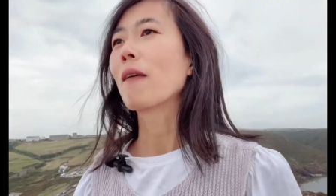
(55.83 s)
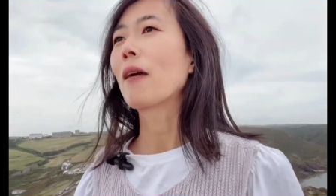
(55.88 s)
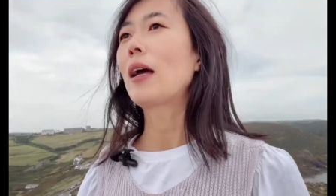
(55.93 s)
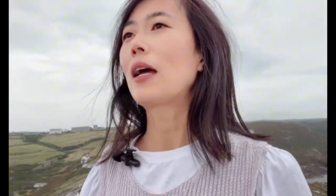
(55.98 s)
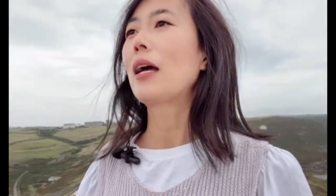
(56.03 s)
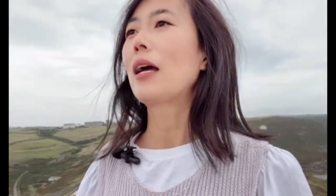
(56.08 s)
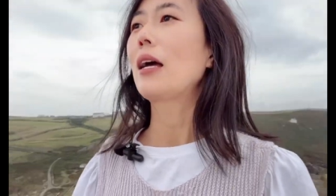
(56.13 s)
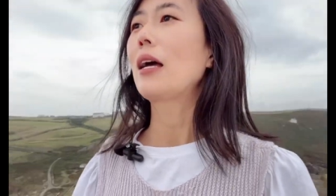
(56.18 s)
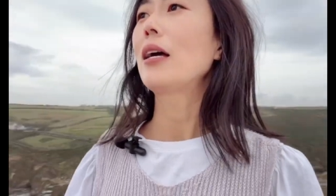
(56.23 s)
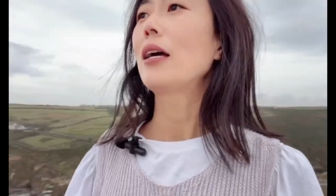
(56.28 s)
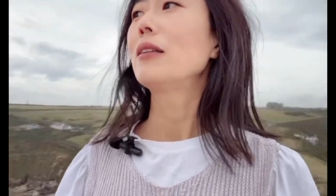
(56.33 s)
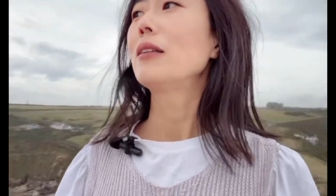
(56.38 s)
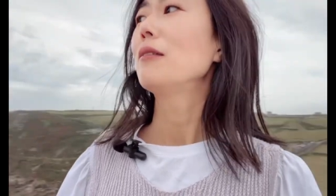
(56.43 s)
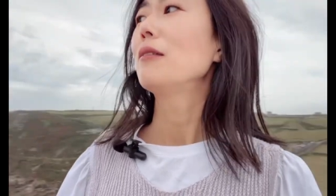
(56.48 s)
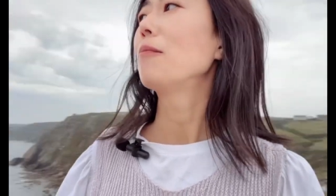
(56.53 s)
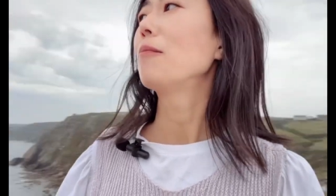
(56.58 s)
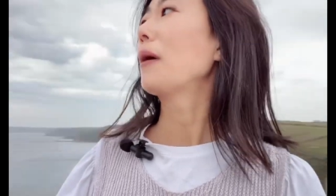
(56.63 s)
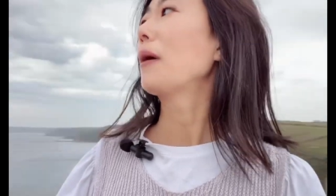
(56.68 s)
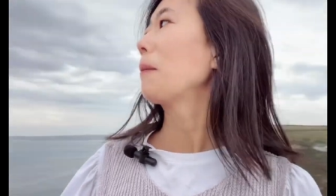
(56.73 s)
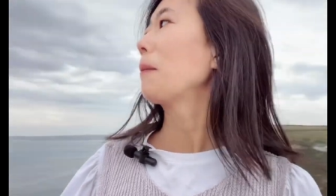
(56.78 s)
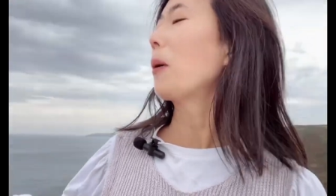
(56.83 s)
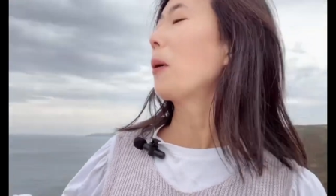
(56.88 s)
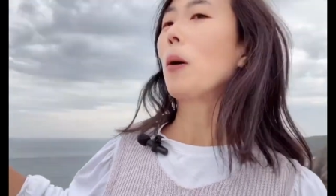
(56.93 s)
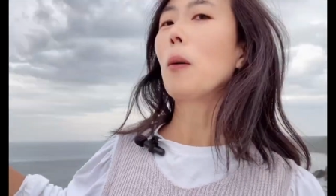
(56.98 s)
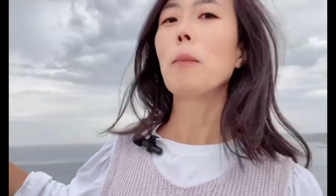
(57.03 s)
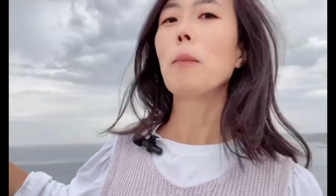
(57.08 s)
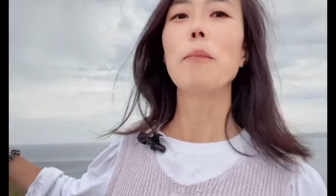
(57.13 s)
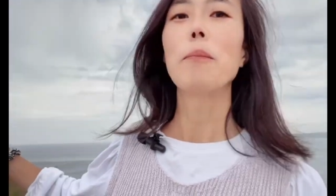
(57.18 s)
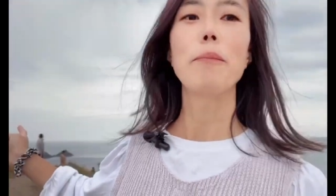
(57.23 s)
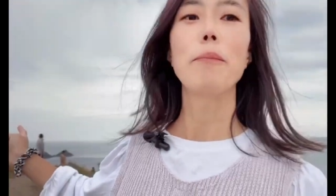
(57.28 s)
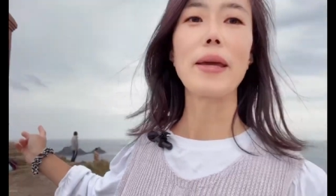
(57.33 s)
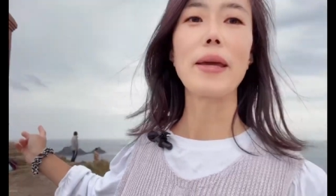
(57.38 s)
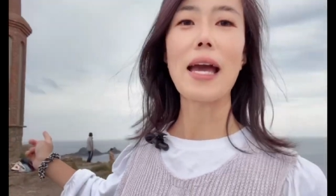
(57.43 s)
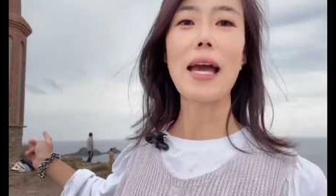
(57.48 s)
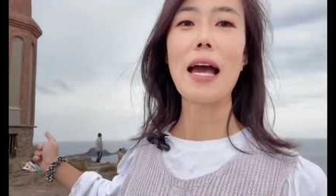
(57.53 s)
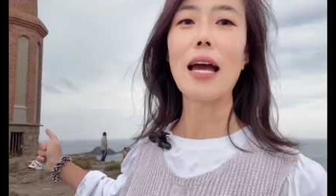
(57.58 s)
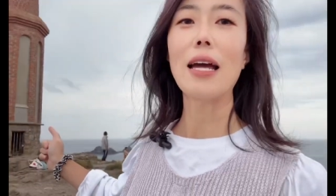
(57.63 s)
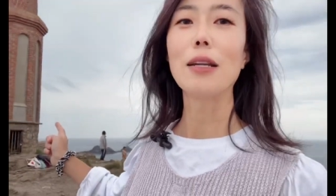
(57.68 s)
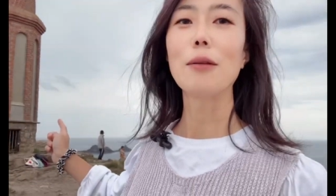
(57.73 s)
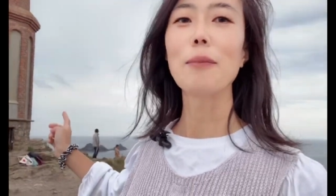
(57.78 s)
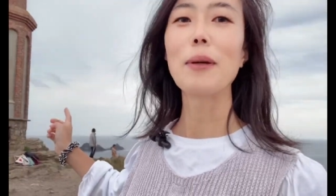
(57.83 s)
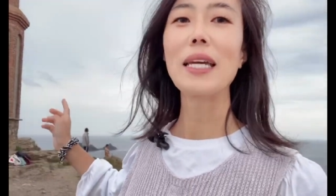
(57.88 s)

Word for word: and my mom behind